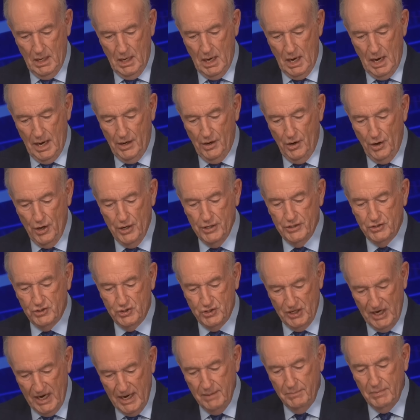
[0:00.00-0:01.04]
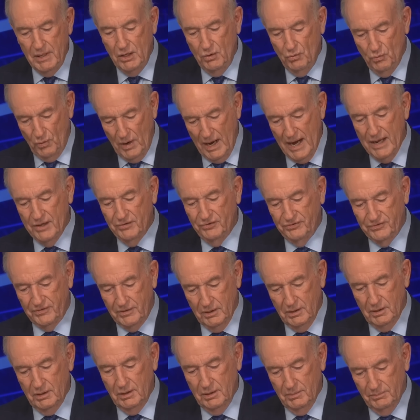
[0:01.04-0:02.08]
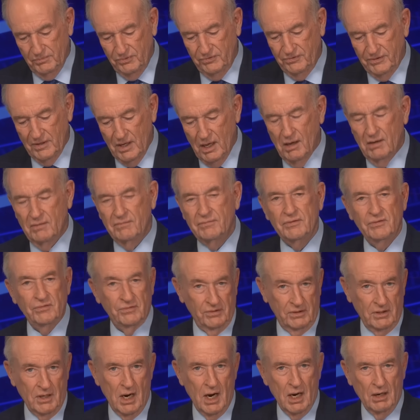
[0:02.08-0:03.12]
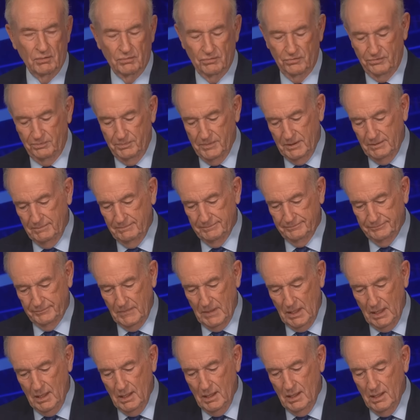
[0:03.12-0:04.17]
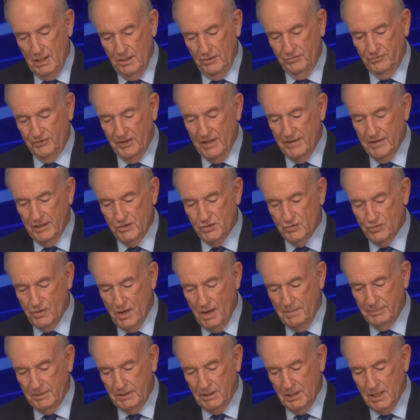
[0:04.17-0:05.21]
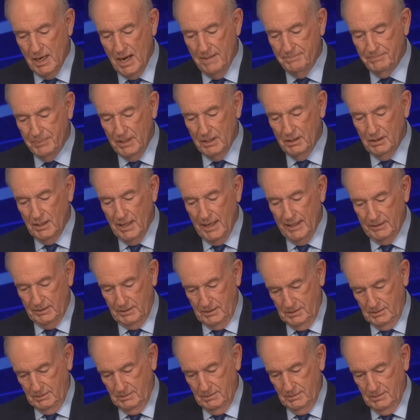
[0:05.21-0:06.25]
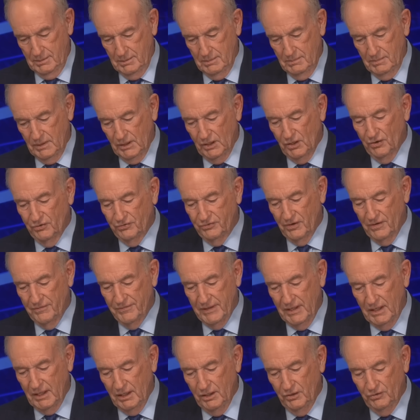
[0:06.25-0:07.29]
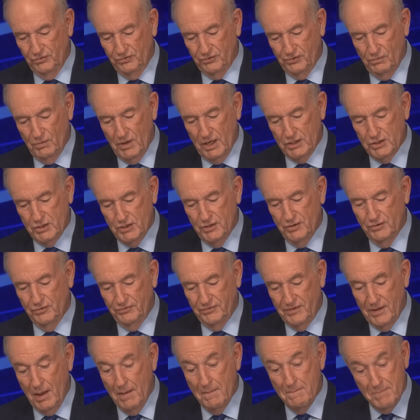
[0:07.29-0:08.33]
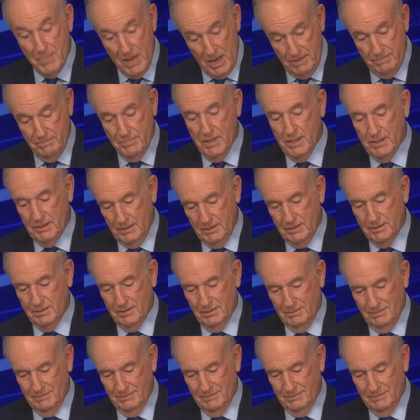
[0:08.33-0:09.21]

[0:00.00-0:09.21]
I heard Jamie Raskin himself, he's a congressman, say that Trump cannot be elected because of the insurrectionist amendment.